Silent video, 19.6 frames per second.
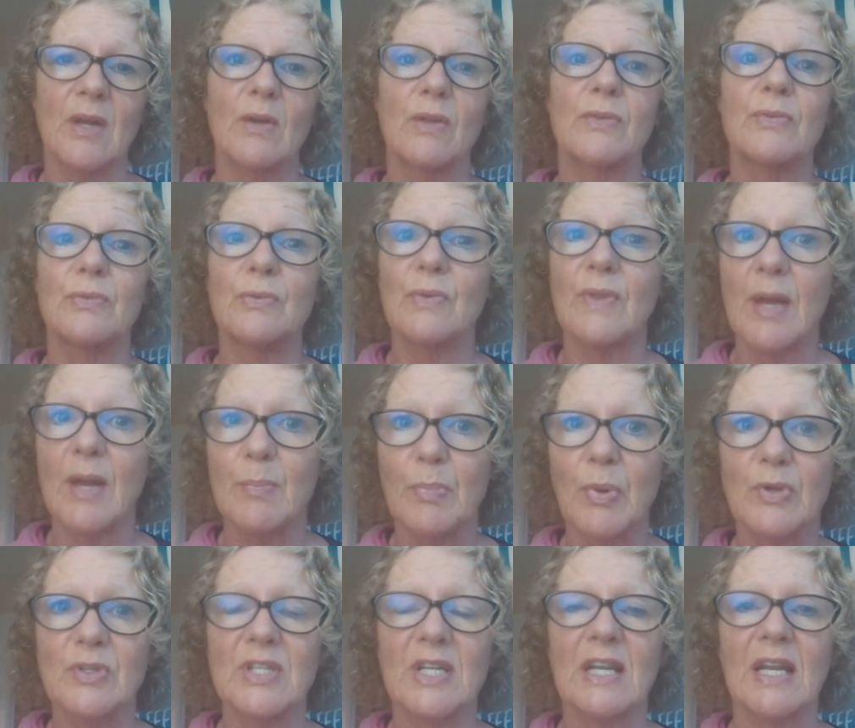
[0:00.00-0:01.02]
through their
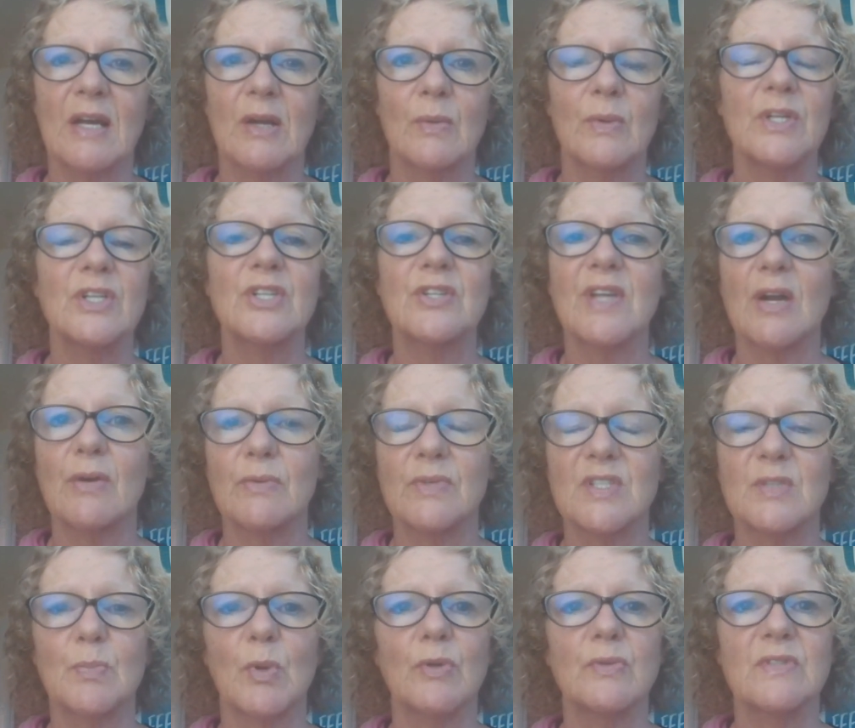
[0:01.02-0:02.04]
body language, their
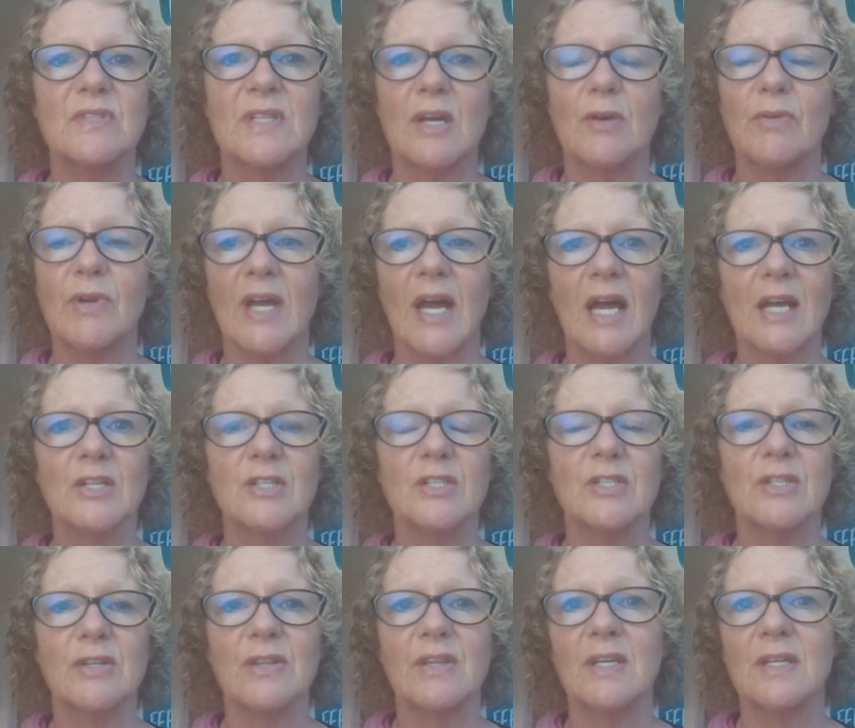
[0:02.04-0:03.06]
response, their reaction
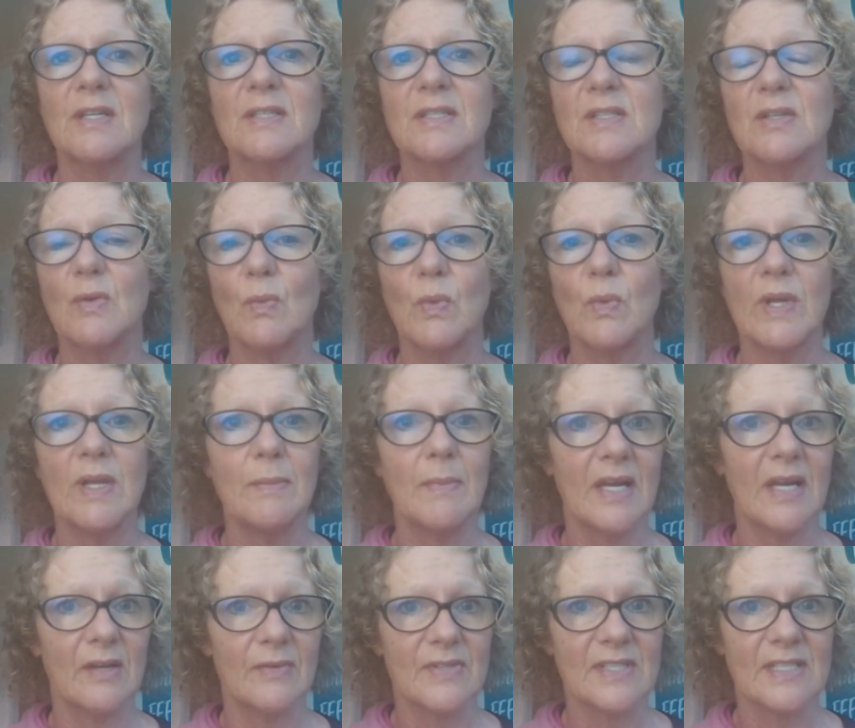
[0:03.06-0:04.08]
to things that we
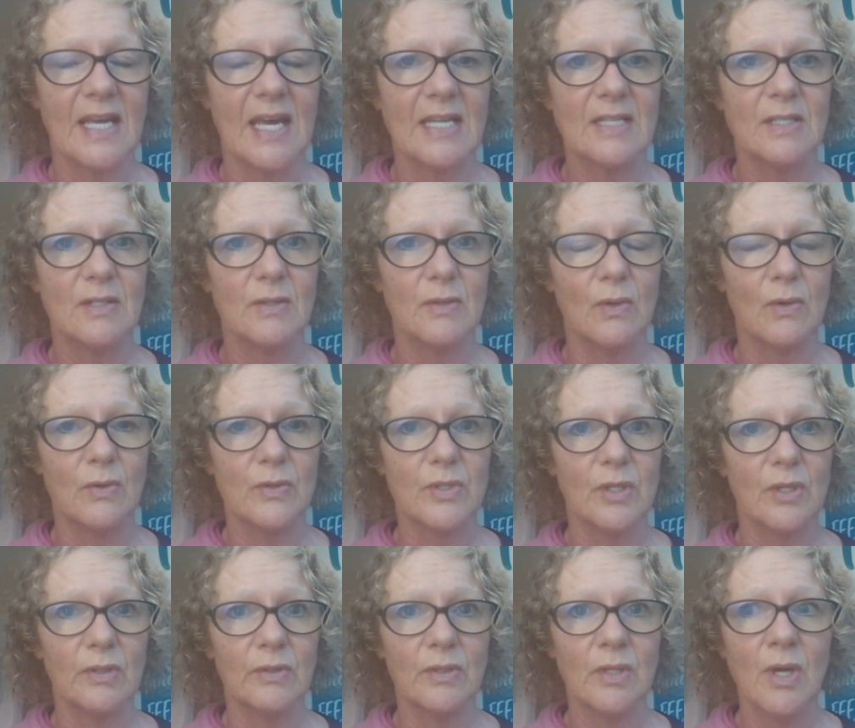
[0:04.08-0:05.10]
may have said or
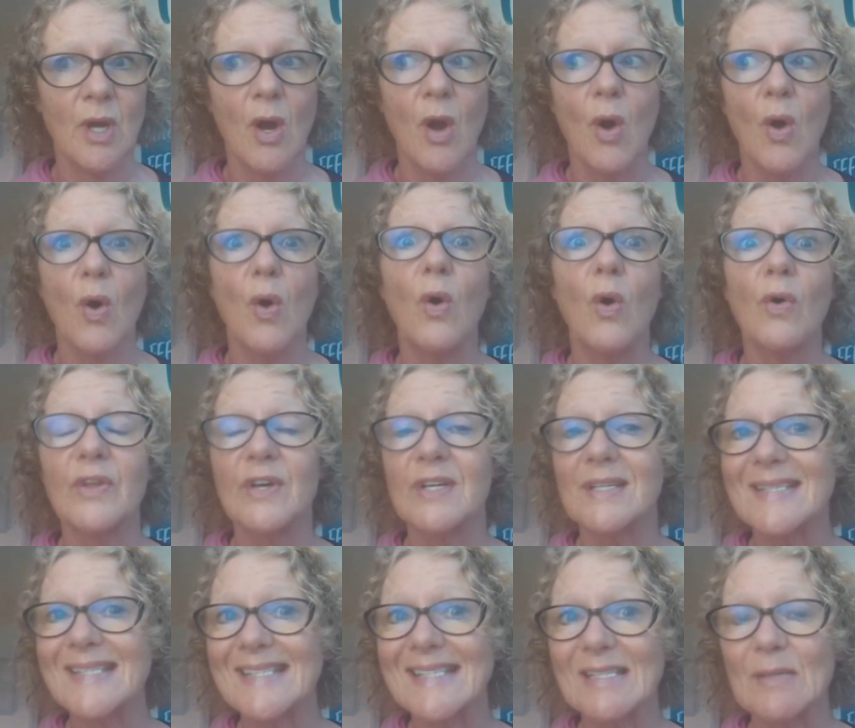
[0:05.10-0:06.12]
done, or
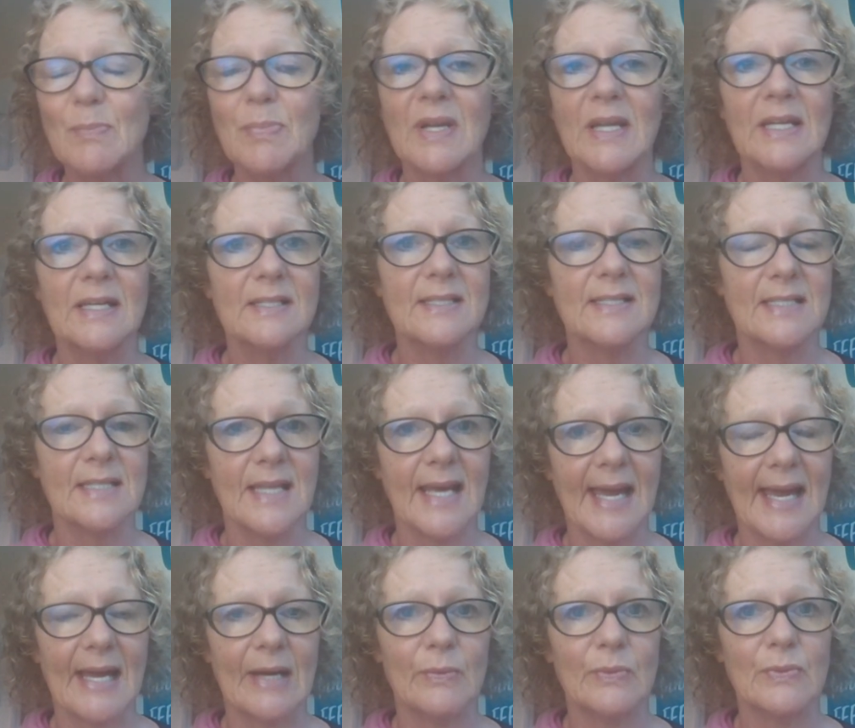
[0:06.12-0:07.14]
that siblings in the
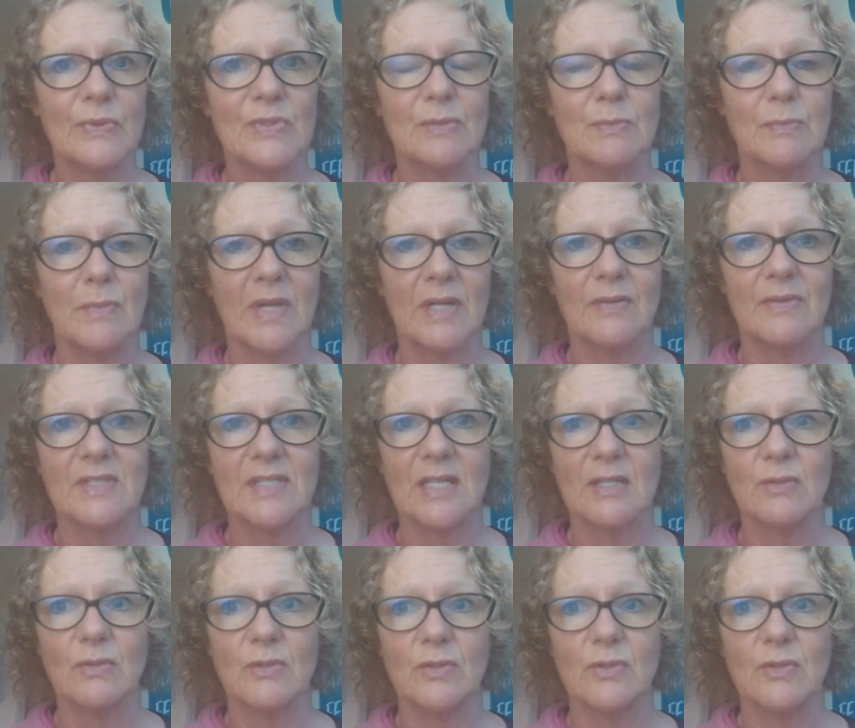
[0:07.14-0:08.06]
house may have said or